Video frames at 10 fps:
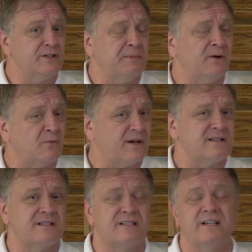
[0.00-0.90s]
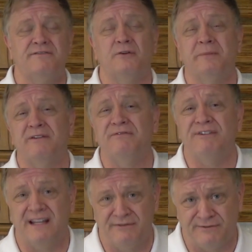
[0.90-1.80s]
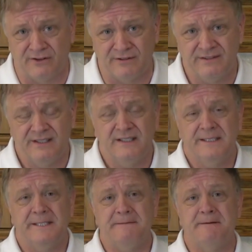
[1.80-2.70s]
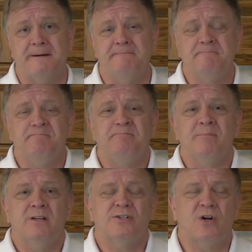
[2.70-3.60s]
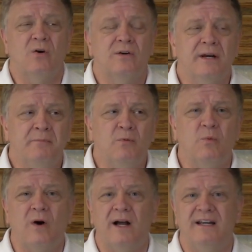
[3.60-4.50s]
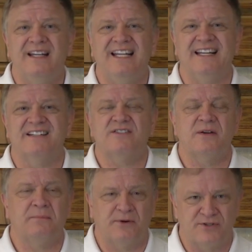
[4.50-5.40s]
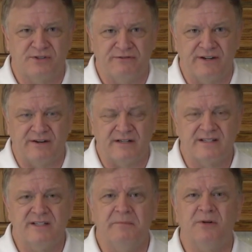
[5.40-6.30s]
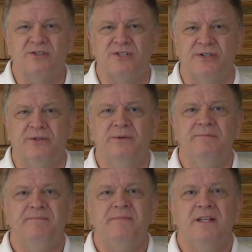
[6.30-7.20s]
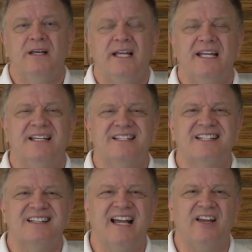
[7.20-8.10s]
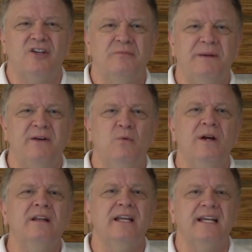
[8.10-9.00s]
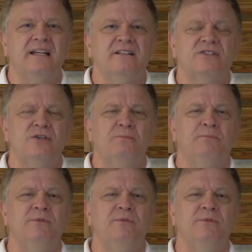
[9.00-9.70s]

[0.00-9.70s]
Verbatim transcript: Spirit wants to see if you'll be faithful. Amen. So number one is perseverance. Number two is that you'd be willing to